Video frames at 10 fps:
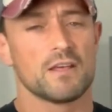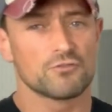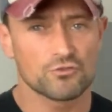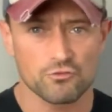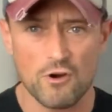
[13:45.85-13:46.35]

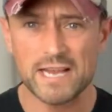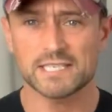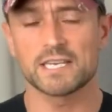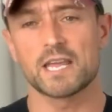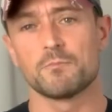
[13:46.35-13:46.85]

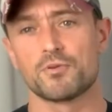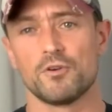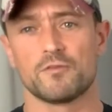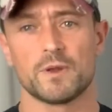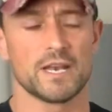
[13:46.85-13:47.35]
Drastic
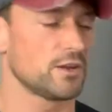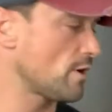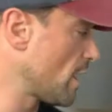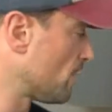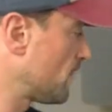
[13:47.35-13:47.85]
improvement in your
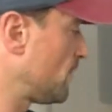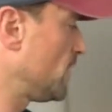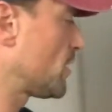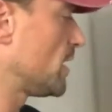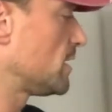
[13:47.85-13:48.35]
health if you
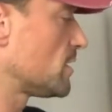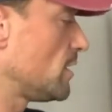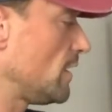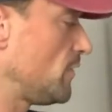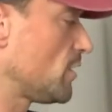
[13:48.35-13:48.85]

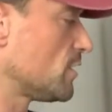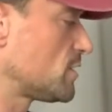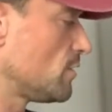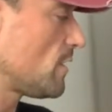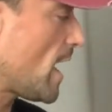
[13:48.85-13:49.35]
can
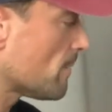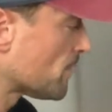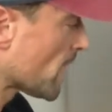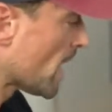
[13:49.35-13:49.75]
do that.